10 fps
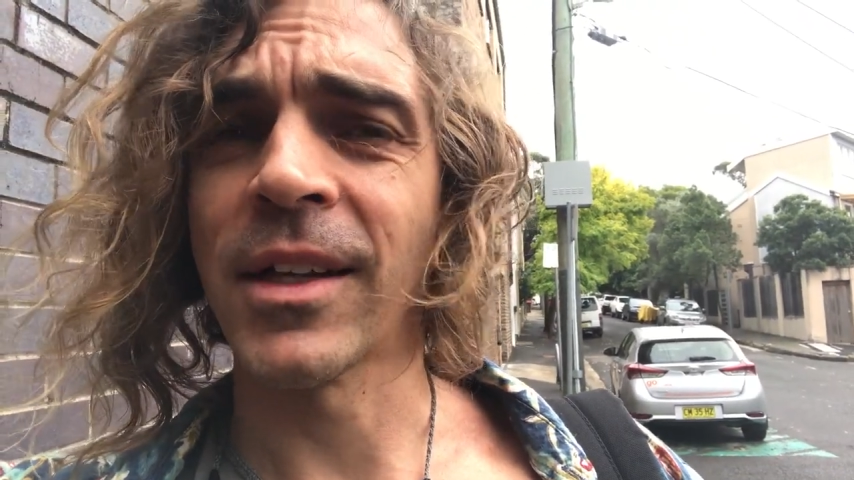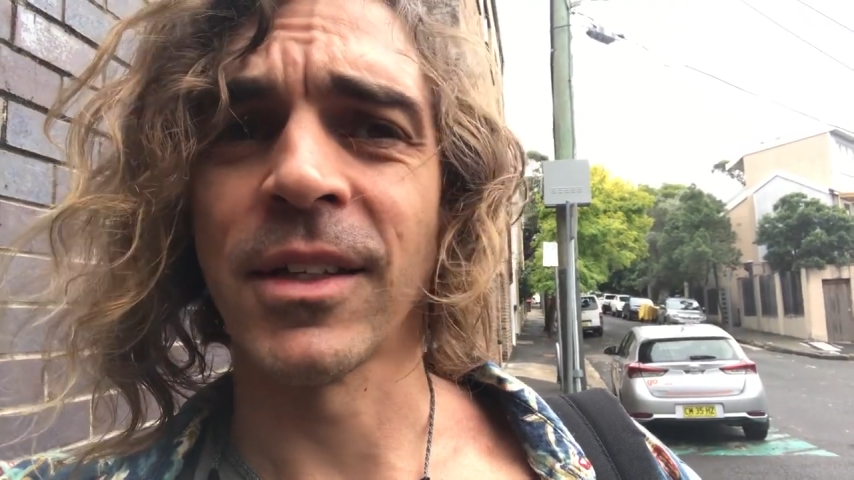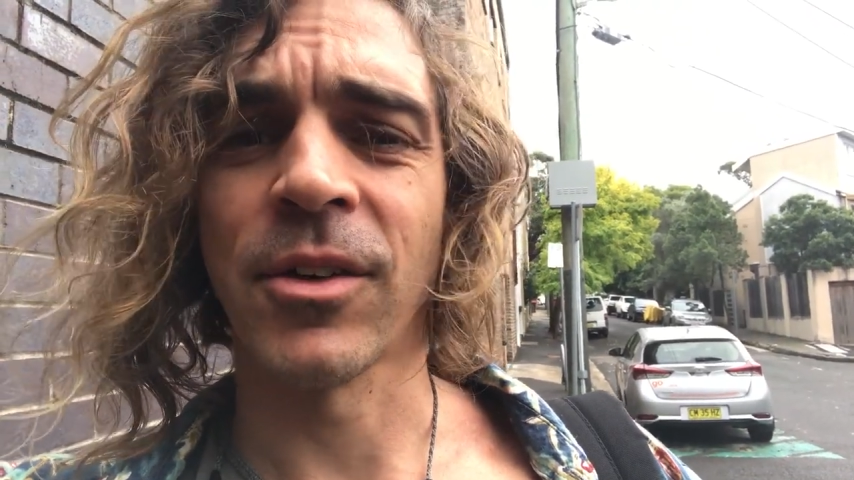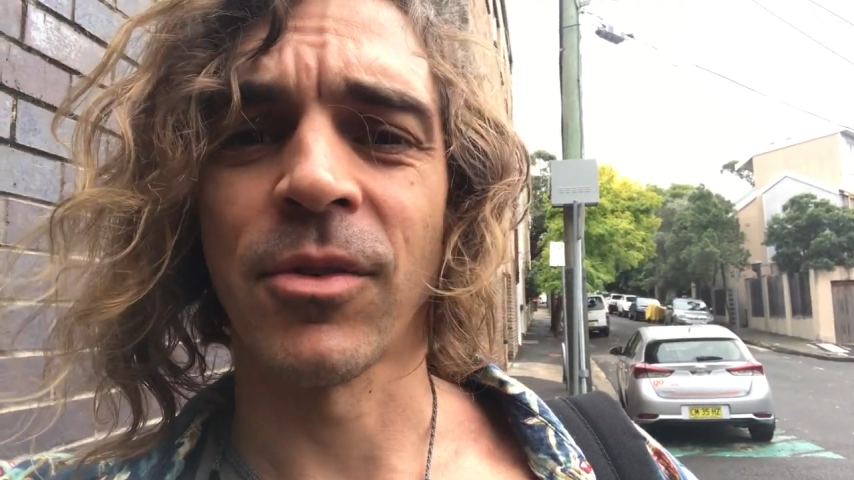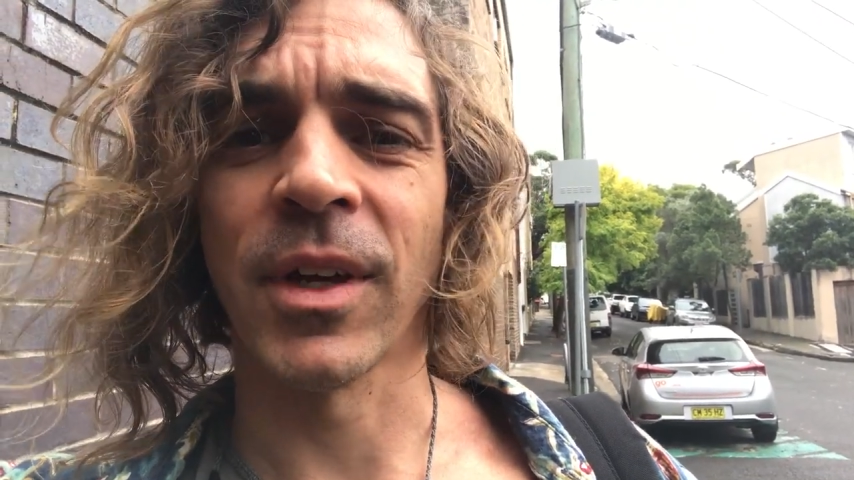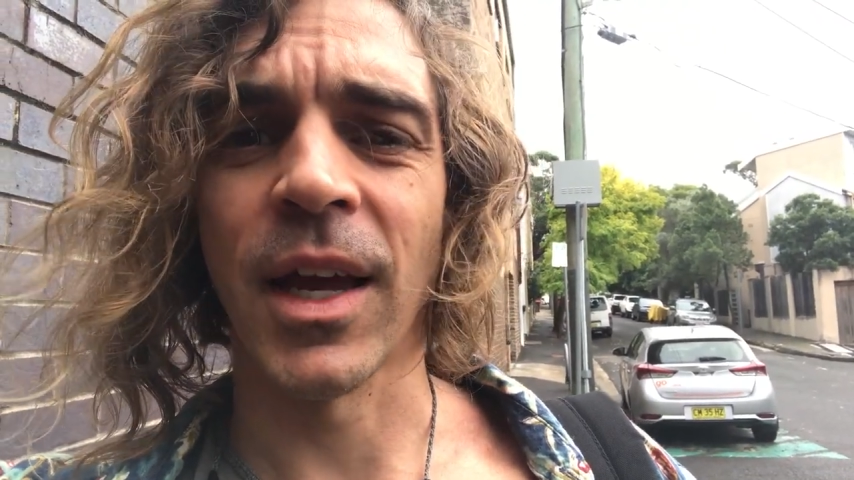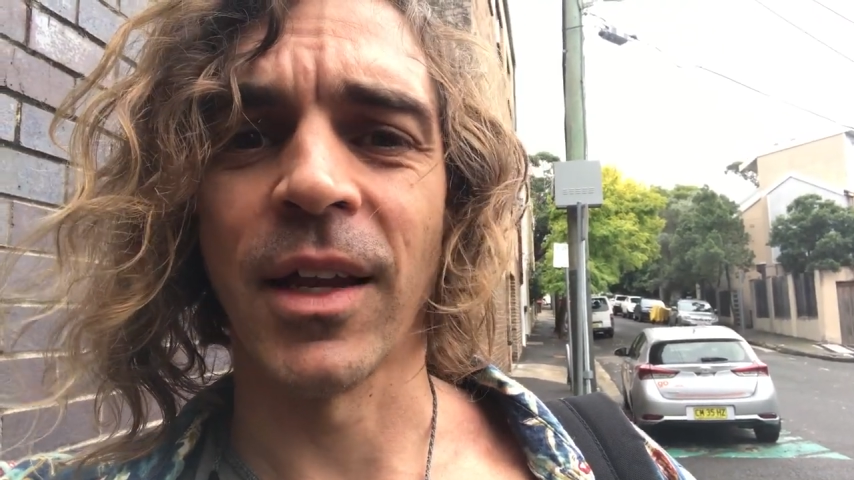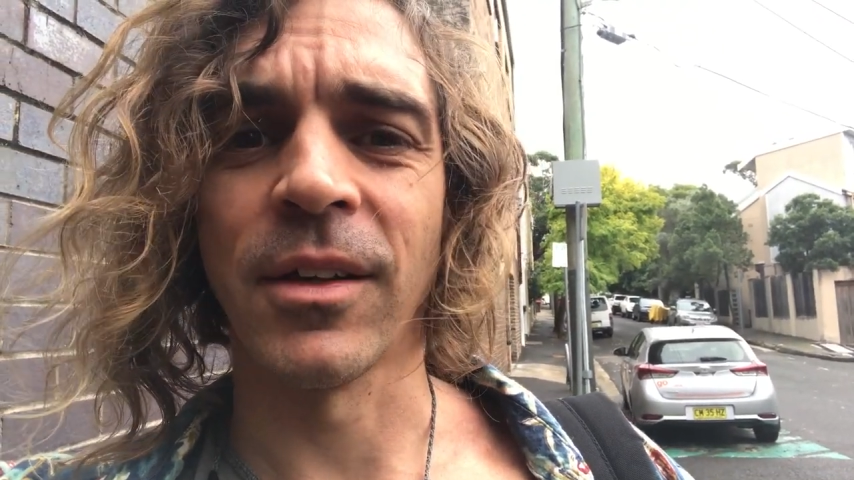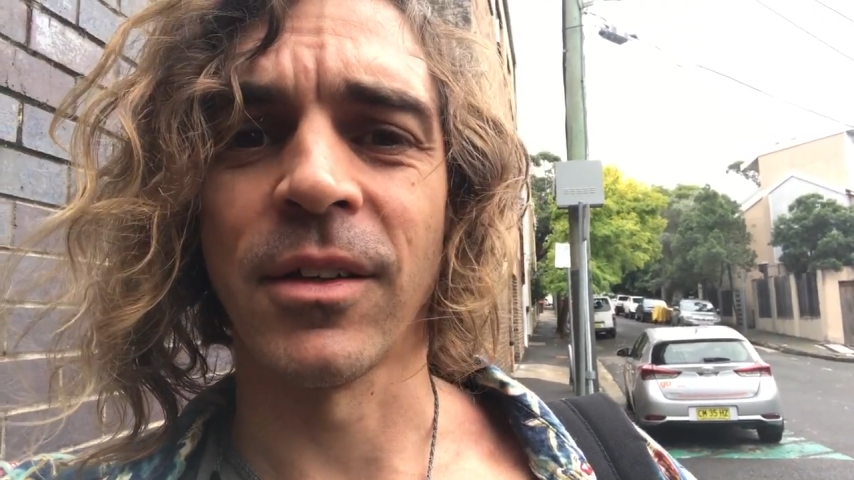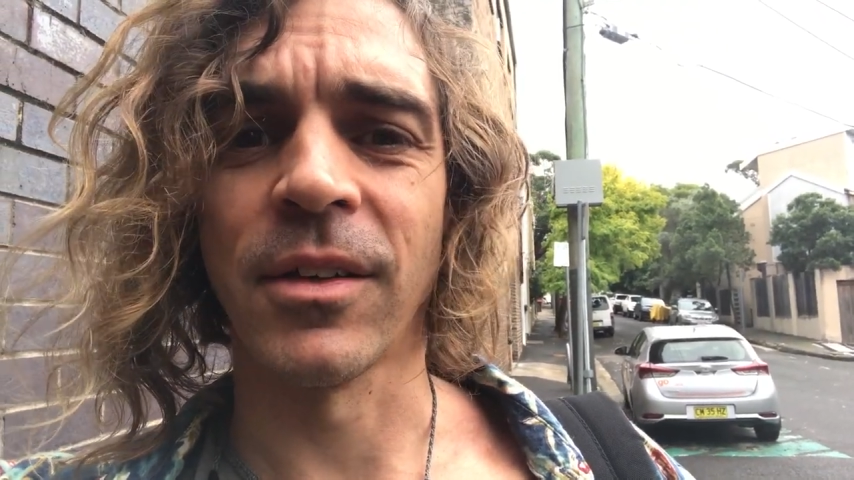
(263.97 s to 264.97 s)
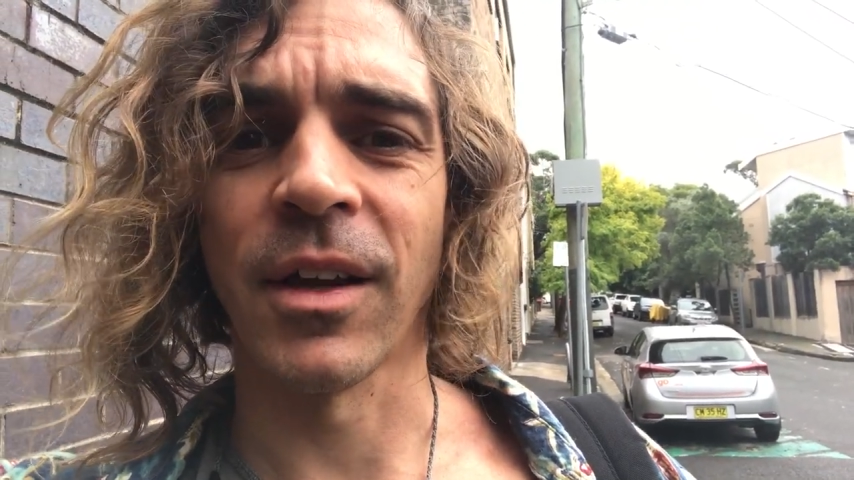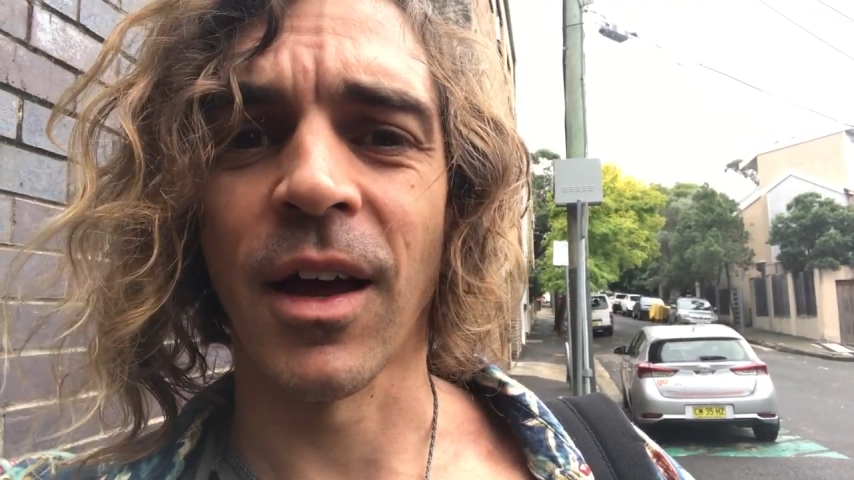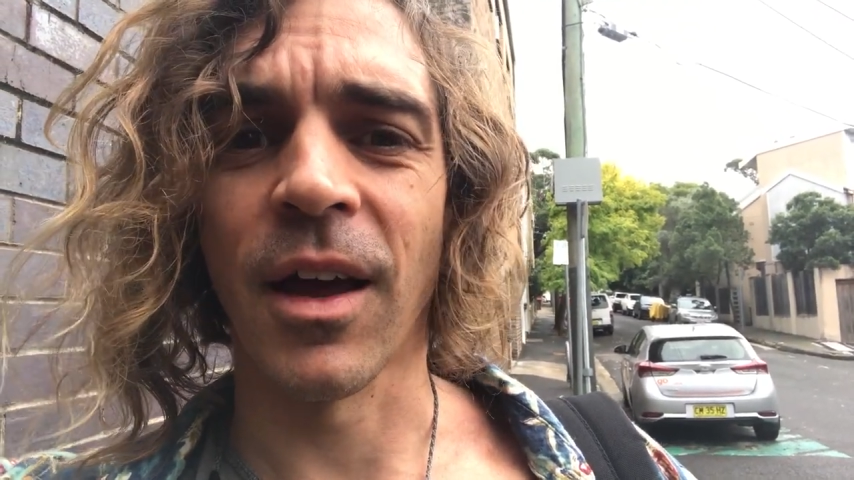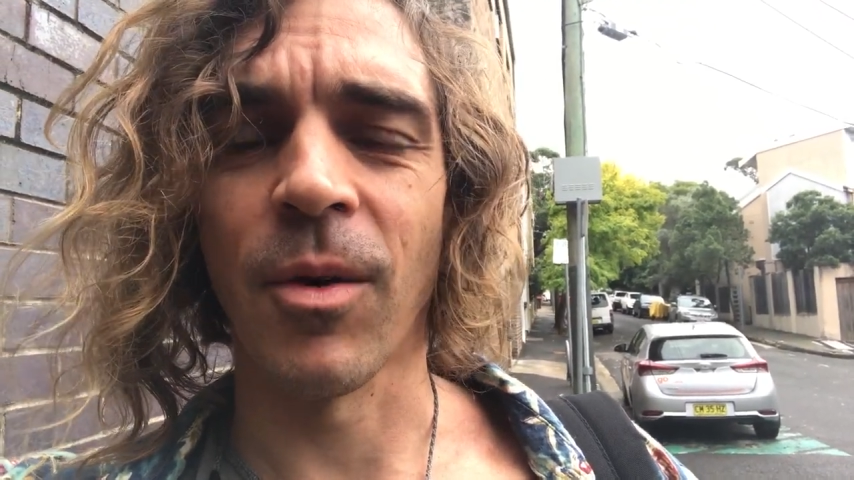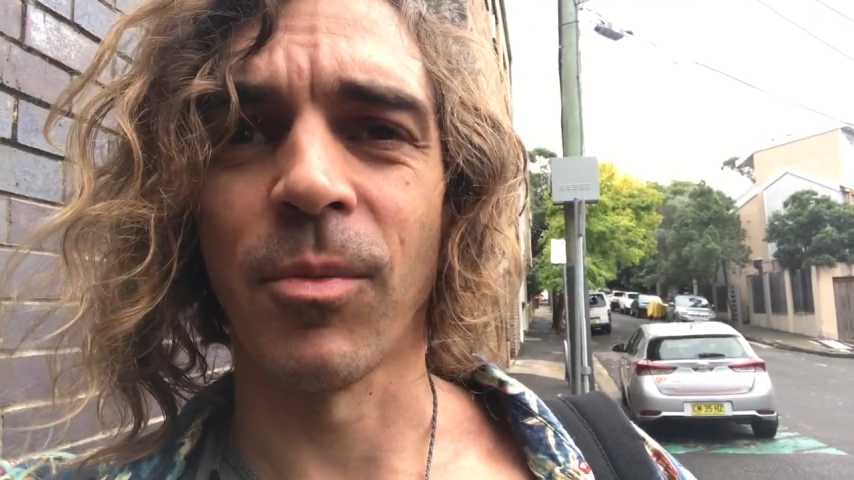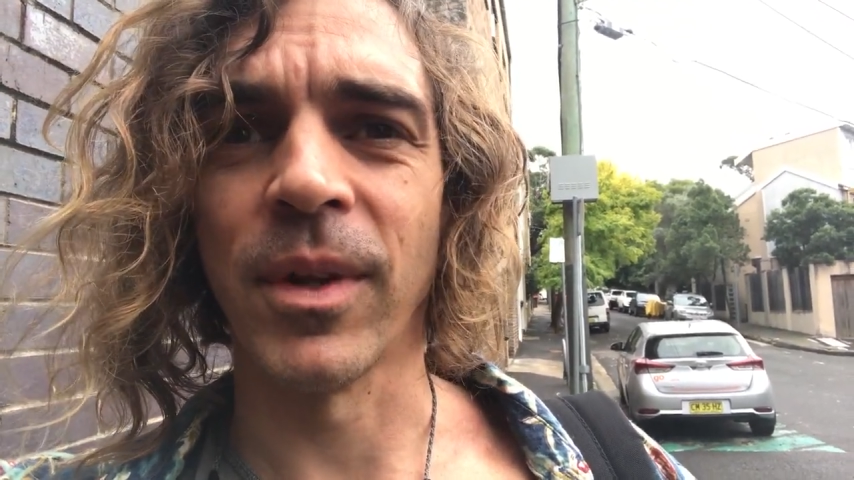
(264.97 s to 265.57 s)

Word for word: acting career ended uh,